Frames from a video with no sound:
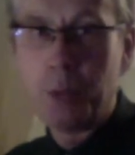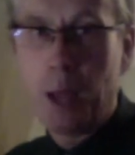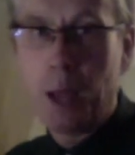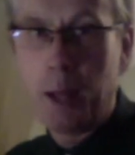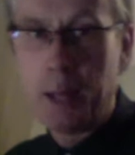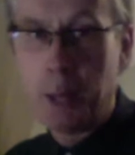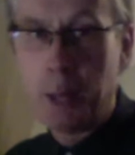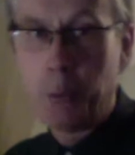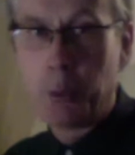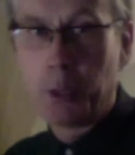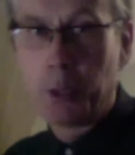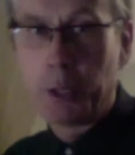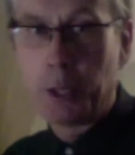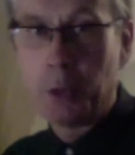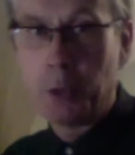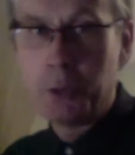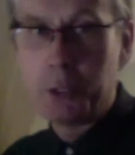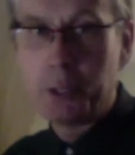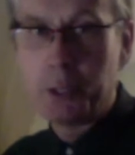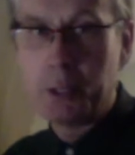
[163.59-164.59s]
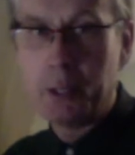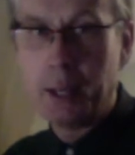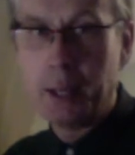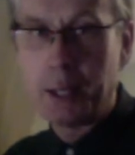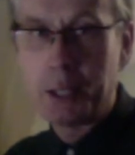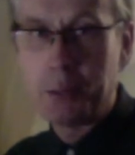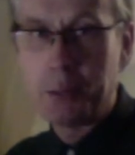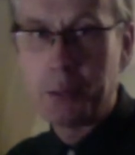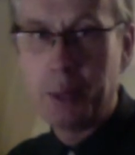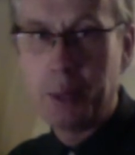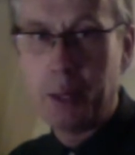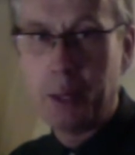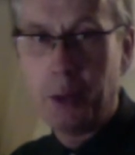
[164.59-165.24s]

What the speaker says: And then we're going to go to the next bit.